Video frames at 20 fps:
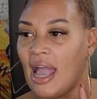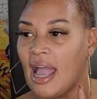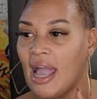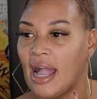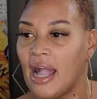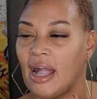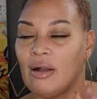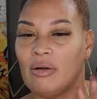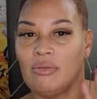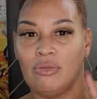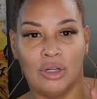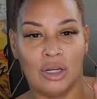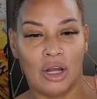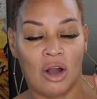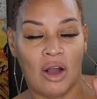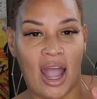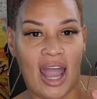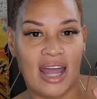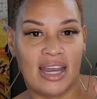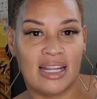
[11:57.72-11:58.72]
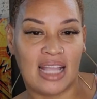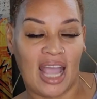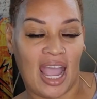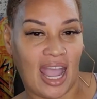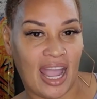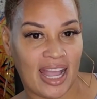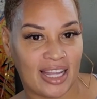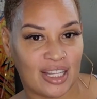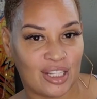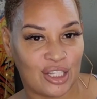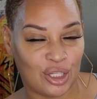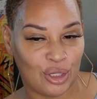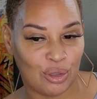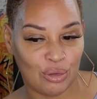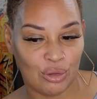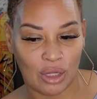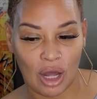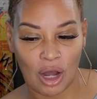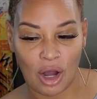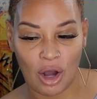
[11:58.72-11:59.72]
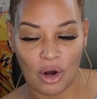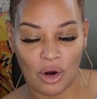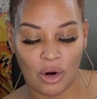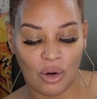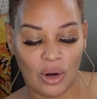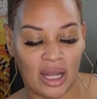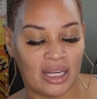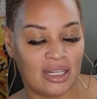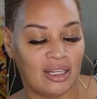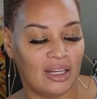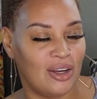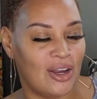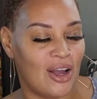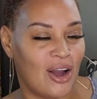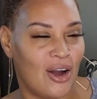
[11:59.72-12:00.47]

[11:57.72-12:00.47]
and, you know, had his hands too low and, you